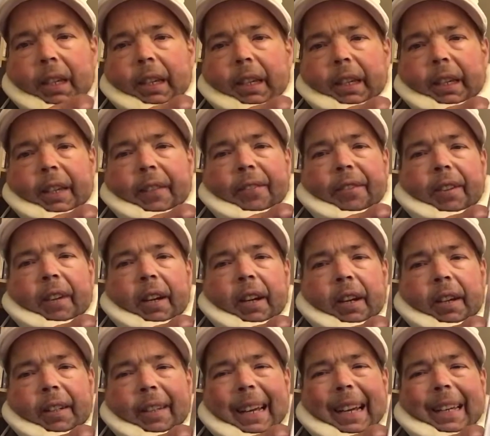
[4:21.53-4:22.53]
it's
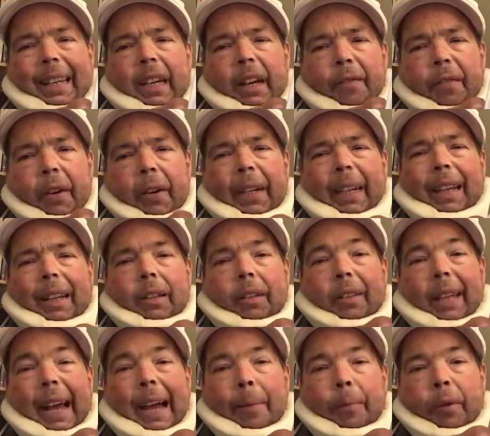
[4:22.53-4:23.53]
not a very
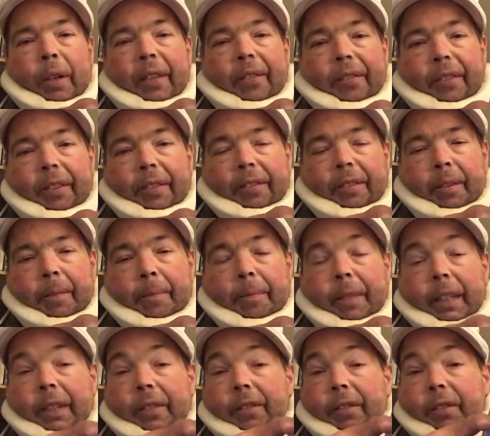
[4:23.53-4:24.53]
elaborate system.
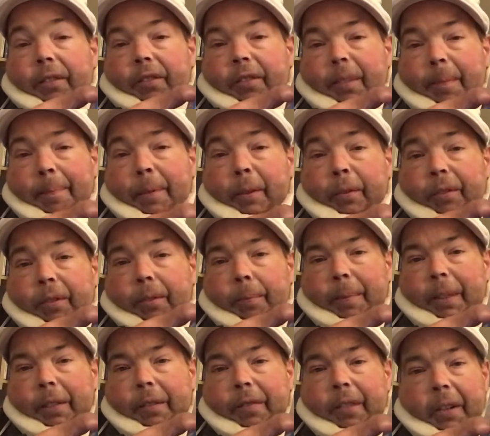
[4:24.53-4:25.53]
It's supposed to
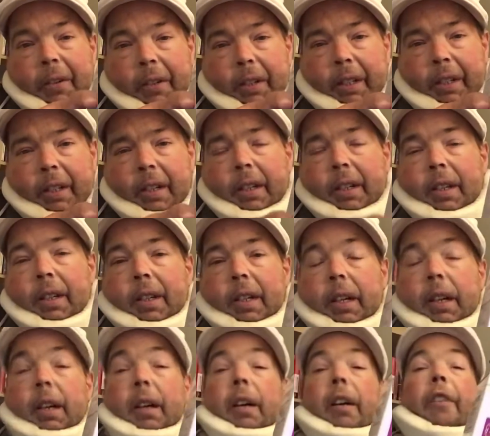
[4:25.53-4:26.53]
be very
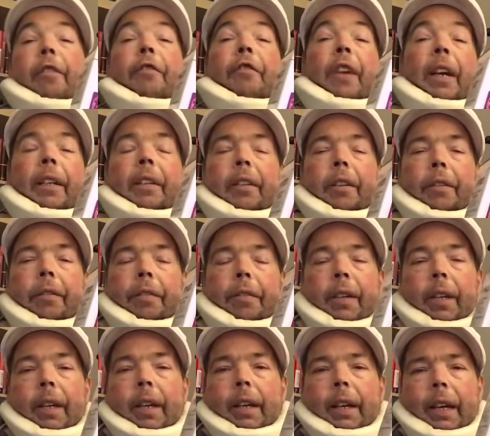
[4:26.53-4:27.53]
effective,
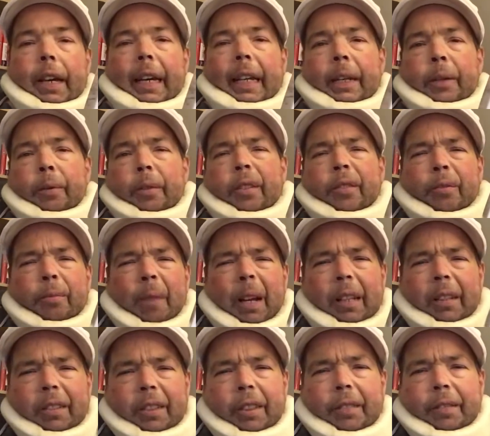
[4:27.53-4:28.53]
and it was
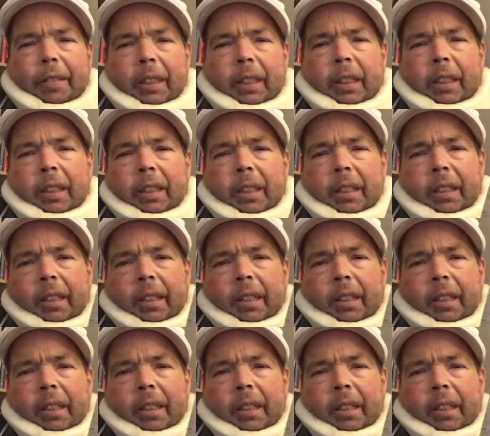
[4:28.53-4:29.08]
relatively